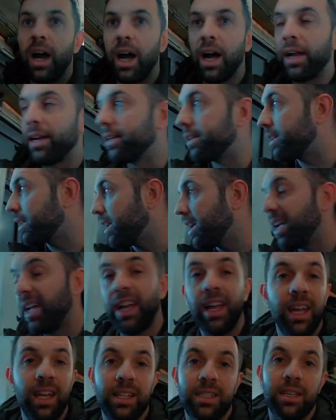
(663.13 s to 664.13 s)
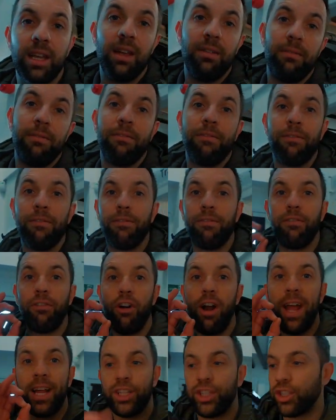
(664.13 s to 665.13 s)
and it is a
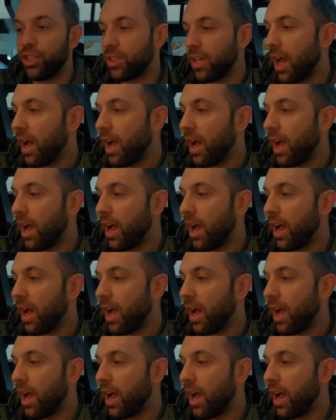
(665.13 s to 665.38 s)
fresh